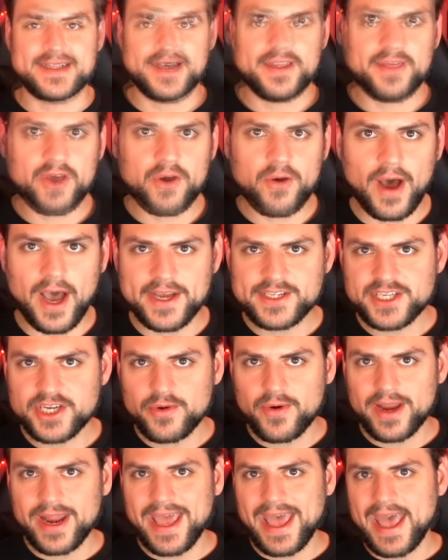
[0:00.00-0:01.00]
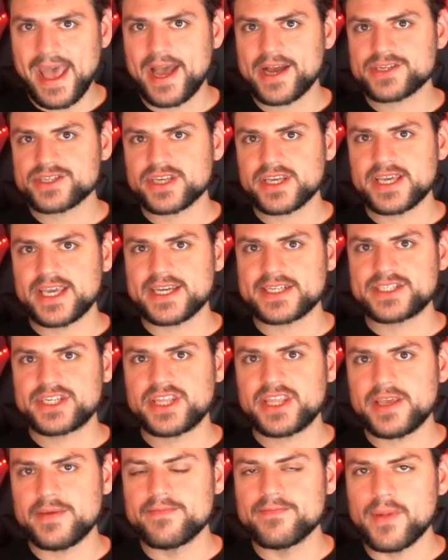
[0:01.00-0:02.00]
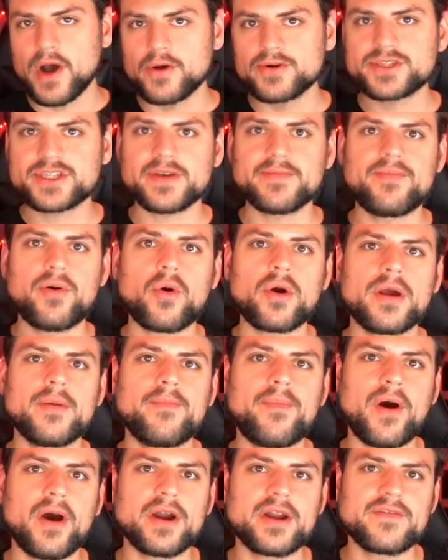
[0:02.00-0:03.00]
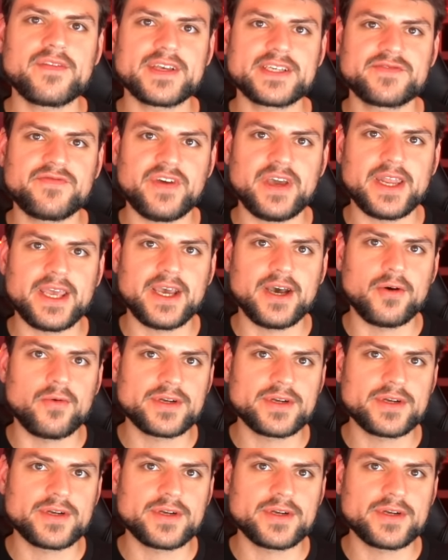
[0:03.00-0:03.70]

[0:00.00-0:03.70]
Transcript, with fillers: Although I do want to actually get to the most important part of this video,